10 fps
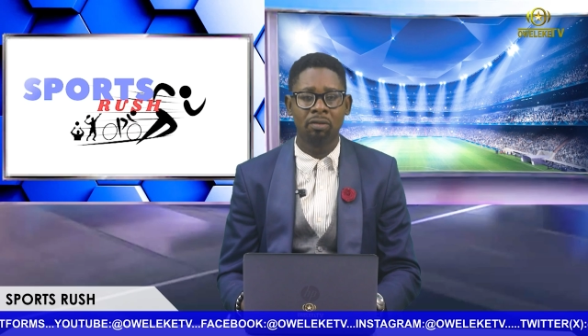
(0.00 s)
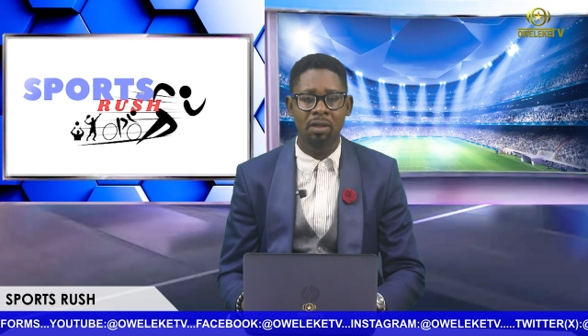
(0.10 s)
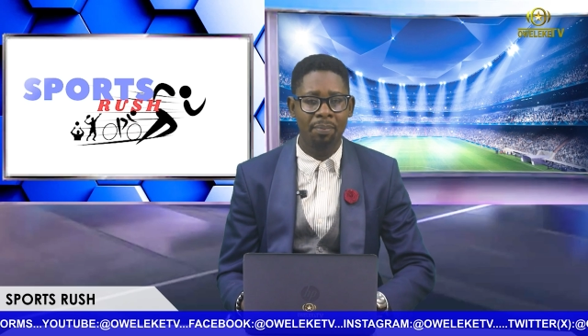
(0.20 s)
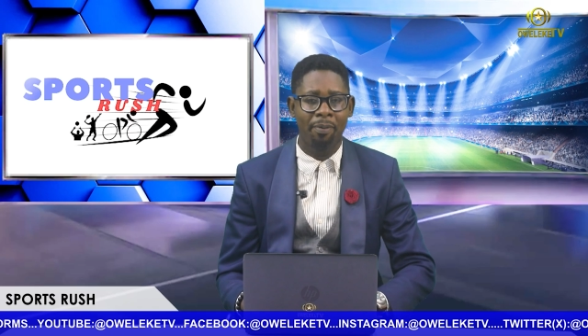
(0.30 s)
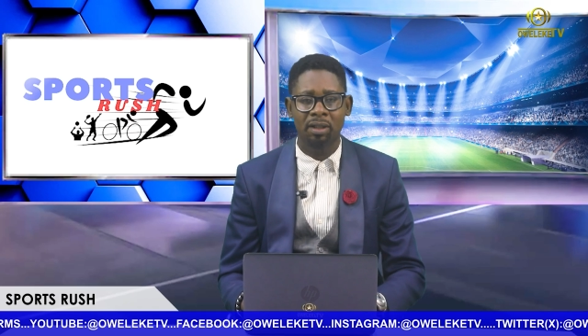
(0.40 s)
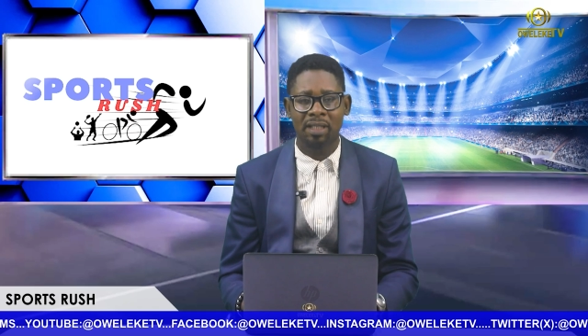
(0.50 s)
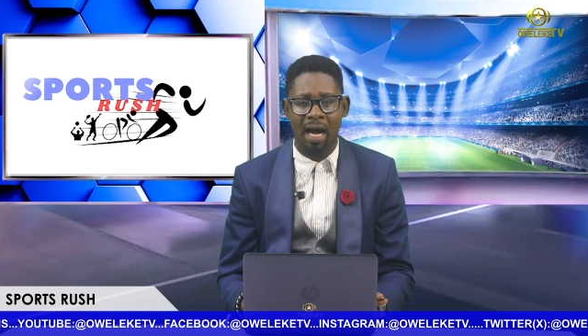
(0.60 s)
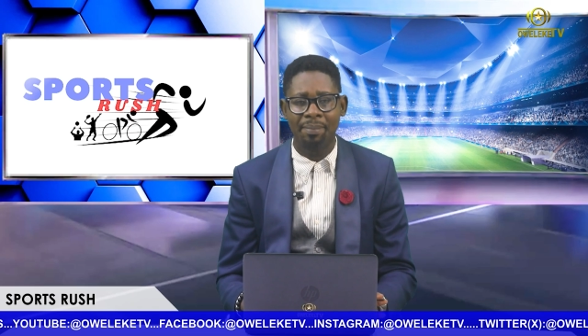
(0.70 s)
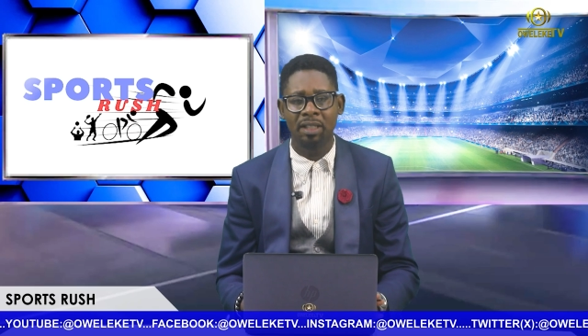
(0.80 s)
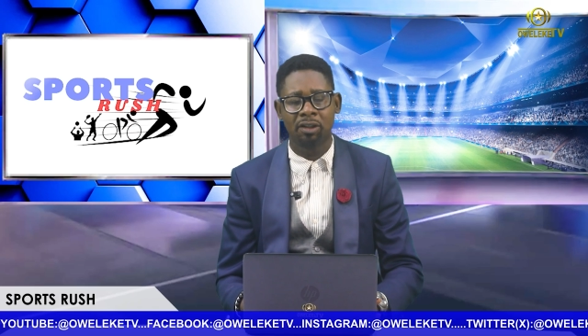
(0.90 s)
to the report
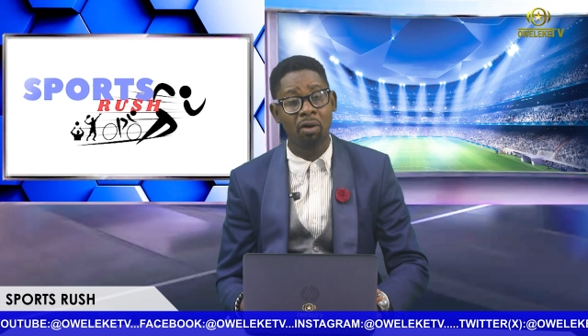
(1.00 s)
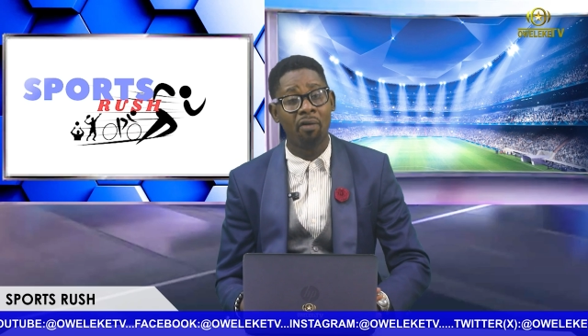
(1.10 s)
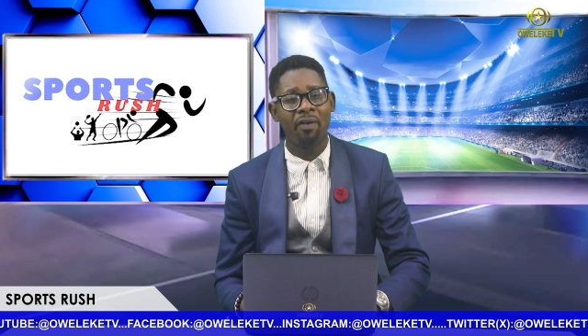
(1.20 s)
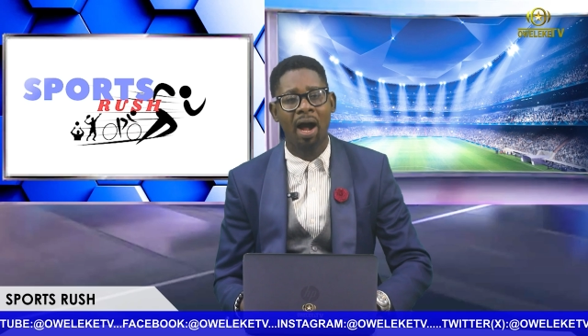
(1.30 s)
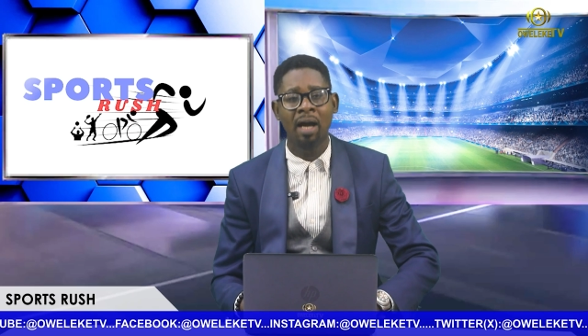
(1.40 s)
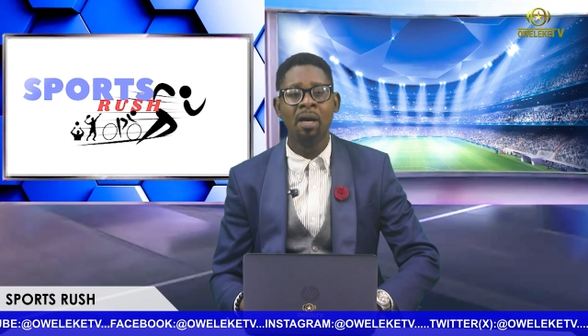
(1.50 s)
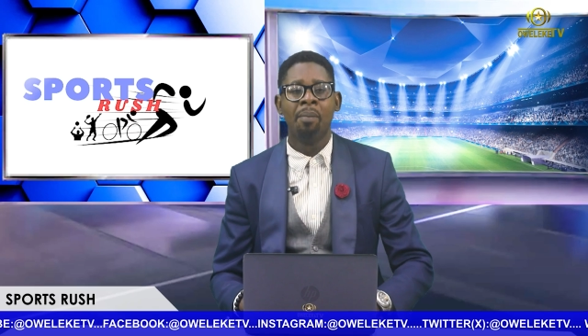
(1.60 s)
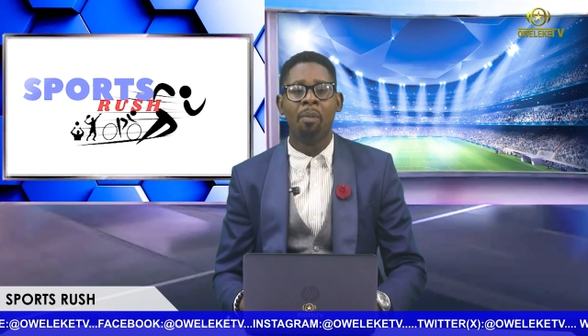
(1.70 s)
coming so far,